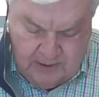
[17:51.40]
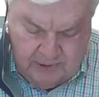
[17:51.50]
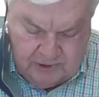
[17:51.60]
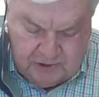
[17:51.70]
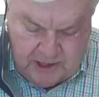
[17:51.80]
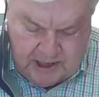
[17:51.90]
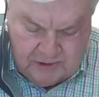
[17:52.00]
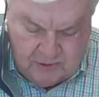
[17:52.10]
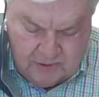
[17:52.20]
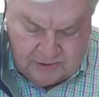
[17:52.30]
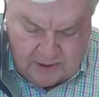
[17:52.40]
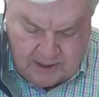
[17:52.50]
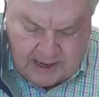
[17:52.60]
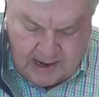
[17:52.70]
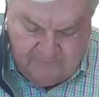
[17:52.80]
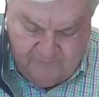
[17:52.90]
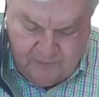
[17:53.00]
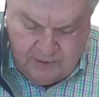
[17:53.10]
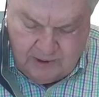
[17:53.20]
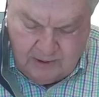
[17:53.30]
These change orders are accounted
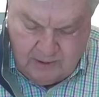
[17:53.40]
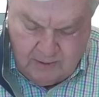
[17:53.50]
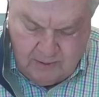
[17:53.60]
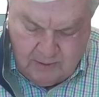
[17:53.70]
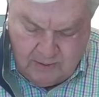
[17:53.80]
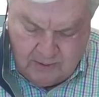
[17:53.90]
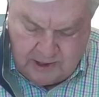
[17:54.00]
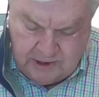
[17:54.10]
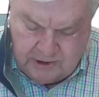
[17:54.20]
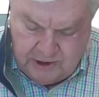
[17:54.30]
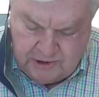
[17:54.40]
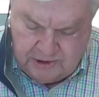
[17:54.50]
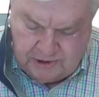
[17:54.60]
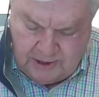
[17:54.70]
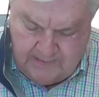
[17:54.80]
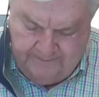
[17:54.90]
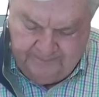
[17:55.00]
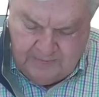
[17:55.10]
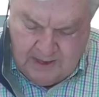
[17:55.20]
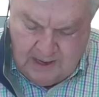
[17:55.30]
for in the owner contingency.
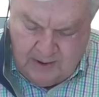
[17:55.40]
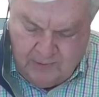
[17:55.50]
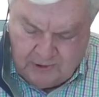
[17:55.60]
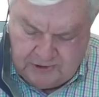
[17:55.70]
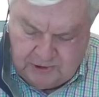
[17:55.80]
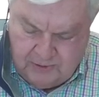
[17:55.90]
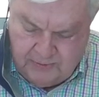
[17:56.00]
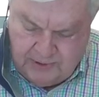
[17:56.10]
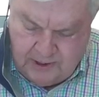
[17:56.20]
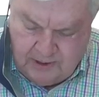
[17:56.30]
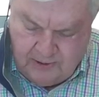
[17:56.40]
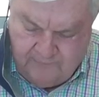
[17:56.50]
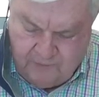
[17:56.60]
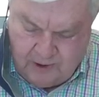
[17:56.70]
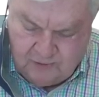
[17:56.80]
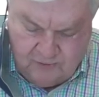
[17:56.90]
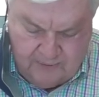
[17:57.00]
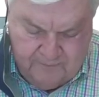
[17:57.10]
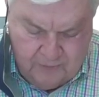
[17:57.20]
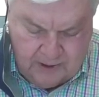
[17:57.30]
We are still within the overall
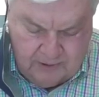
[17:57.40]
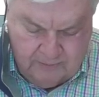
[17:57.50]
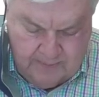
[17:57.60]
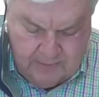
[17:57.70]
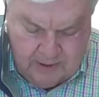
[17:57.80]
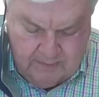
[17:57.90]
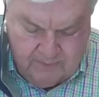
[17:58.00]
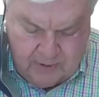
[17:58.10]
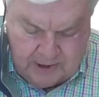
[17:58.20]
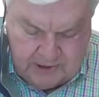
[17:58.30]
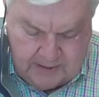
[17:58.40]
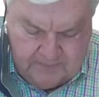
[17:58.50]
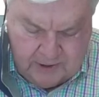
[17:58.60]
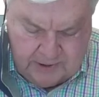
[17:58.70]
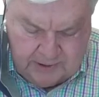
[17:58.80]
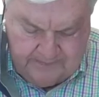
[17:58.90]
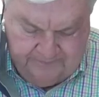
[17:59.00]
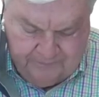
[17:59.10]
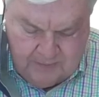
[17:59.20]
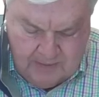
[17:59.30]
$12.3 million project budget.
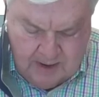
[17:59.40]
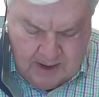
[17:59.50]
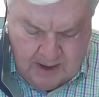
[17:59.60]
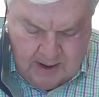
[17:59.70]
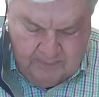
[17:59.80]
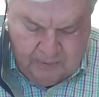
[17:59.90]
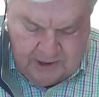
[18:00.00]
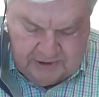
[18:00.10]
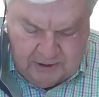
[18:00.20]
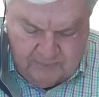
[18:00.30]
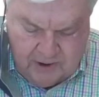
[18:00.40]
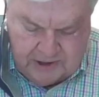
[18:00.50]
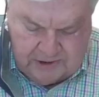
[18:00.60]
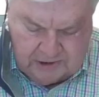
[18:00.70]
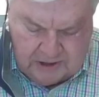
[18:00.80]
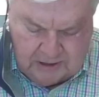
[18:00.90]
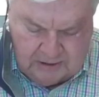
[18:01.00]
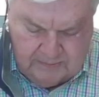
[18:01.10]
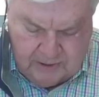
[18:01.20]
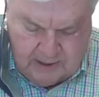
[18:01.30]
Price Hill branch
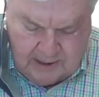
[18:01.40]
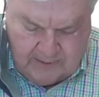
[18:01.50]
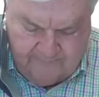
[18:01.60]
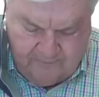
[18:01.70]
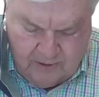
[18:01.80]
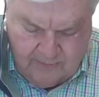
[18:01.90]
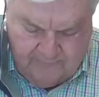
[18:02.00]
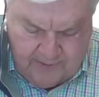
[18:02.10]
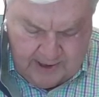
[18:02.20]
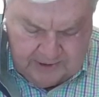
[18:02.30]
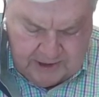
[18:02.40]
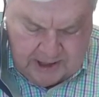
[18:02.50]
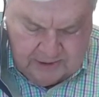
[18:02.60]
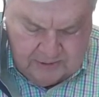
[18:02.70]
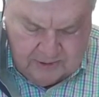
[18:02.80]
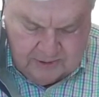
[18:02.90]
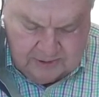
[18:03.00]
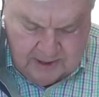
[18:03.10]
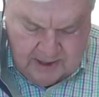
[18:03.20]
accessibility, confirmed the following change orders.